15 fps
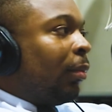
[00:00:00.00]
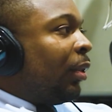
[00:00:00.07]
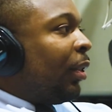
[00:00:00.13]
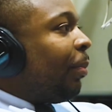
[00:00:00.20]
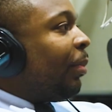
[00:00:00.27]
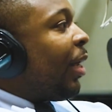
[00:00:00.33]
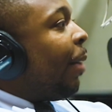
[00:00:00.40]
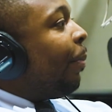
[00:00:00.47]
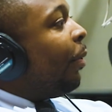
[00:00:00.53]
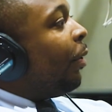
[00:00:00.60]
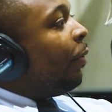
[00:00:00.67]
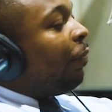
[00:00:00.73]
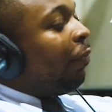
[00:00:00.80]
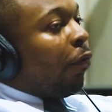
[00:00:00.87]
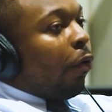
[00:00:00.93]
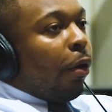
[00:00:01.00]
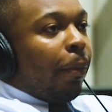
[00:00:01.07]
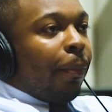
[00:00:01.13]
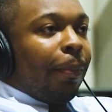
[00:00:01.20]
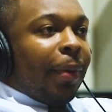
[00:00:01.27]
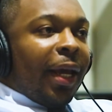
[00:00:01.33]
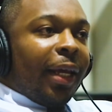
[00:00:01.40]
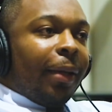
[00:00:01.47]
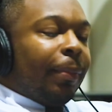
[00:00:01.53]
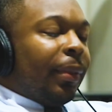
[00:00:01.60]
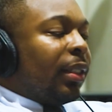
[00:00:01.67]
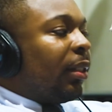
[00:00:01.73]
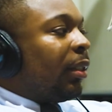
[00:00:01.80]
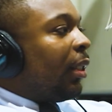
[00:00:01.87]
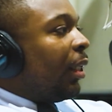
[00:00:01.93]
some type of form
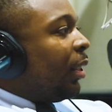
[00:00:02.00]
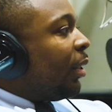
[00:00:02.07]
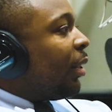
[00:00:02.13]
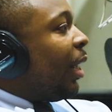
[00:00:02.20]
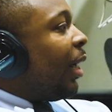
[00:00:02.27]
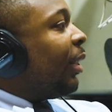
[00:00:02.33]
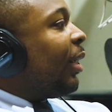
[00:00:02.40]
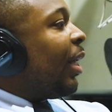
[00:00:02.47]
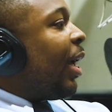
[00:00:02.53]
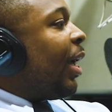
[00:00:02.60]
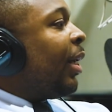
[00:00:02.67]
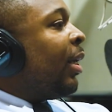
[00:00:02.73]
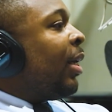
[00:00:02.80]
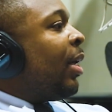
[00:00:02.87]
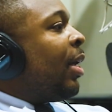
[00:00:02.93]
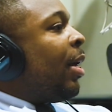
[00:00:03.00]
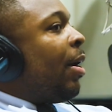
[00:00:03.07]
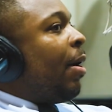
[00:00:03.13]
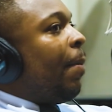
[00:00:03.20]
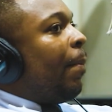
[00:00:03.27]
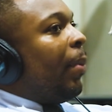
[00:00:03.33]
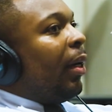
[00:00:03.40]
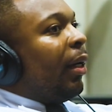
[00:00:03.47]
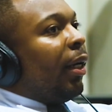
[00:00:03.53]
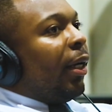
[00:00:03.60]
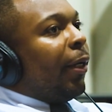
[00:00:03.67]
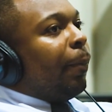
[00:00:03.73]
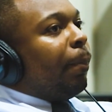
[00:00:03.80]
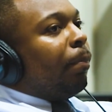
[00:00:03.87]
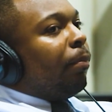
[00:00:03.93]
payments, things like that. But
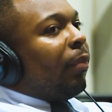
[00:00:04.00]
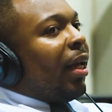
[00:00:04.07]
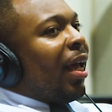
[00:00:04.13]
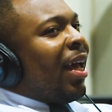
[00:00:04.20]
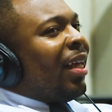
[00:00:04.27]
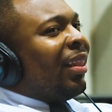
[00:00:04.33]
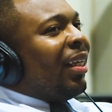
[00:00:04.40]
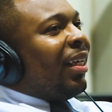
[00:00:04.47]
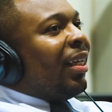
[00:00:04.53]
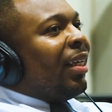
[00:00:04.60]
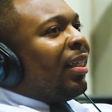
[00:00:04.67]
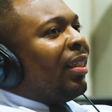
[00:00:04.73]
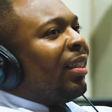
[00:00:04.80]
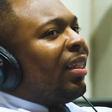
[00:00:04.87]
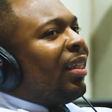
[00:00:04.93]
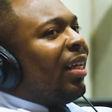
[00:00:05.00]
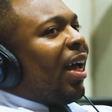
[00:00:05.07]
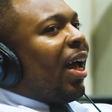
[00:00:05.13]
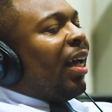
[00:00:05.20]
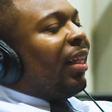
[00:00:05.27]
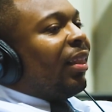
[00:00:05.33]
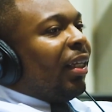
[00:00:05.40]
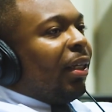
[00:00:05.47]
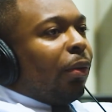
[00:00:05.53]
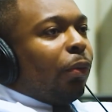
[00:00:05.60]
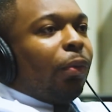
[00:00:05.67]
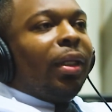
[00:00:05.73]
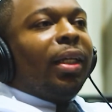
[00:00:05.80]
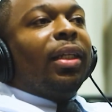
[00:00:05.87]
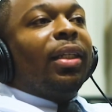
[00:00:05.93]
at the end, I think
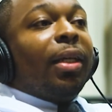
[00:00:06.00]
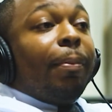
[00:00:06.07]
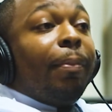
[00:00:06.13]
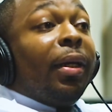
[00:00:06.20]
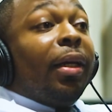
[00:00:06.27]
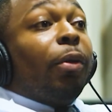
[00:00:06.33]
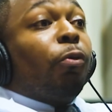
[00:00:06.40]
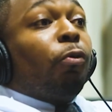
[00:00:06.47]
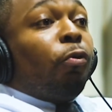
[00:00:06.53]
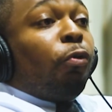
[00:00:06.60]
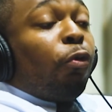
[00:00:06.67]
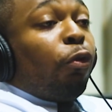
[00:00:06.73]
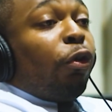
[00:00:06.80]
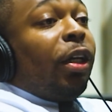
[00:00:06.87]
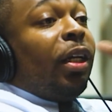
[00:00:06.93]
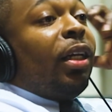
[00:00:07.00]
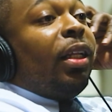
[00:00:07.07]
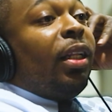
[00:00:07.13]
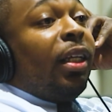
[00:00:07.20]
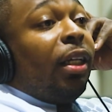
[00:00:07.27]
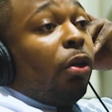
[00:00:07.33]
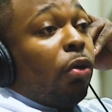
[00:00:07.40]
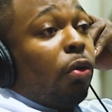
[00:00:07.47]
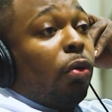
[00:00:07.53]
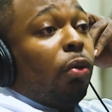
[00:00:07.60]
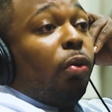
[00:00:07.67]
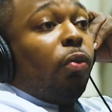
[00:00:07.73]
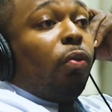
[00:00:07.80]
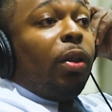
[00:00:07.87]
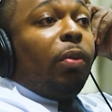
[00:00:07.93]
we end up being really
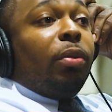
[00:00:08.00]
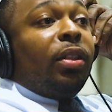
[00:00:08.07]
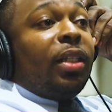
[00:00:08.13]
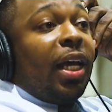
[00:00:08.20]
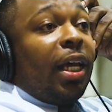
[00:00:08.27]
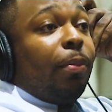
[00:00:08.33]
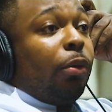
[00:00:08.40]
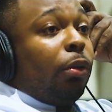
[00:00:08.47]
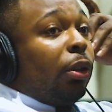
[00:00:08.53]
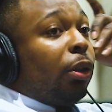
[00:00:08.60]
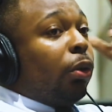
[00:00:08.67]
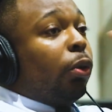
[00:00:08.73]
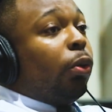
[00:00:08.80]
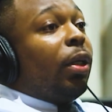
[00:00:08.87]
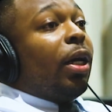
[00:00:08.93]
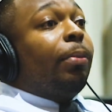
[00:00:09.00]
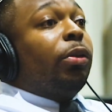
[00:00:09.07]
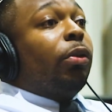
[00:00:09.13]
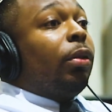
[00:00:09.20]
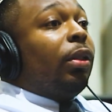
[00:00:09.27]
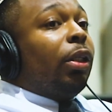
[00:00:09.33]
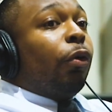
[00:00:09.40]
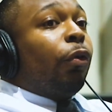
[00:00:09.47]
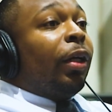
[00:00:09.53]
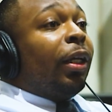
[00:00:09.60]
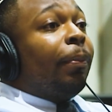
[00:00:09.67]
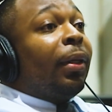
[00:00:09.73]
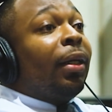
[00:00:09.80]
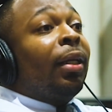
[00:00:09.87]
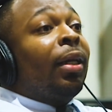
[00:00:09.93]
cool. We was able to come to an
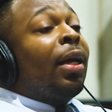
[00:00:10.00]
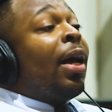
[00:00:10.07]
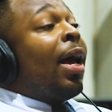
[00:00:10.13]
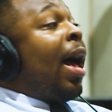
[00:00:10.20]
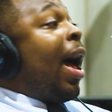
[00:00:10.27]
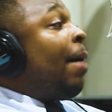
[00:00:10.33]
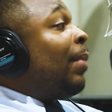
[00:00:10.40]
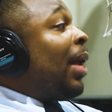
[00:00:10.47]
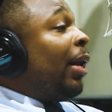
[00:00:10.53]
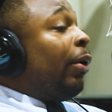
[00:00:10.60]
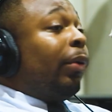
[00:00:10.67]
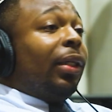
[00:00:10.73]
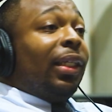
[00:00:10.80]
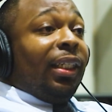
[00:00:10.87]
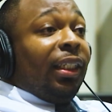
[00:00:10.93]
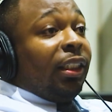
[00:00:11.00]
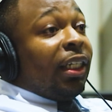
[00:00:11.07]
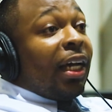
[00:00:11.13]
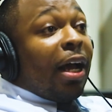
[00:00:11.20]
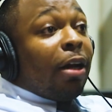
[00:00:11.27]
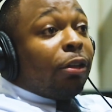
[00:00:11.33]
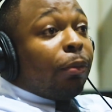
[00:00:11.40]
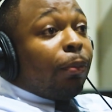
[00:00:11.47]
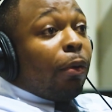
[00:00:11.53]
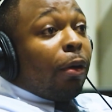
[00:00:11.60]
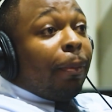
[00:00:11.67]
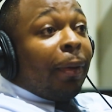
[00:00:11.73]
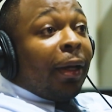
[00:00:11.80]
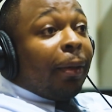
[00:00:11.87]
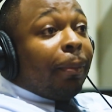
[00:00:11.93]
agreement. I'm not on any child
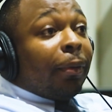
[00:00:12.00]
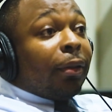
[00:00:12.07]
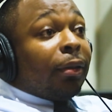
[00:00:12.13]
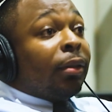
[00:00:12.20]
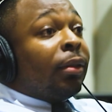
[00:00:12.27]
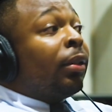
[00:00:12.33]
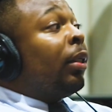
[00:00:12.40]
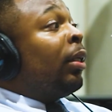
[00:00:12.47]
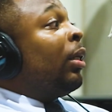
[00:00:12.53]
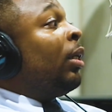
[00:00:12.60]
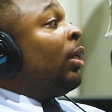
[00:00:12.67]
support papers.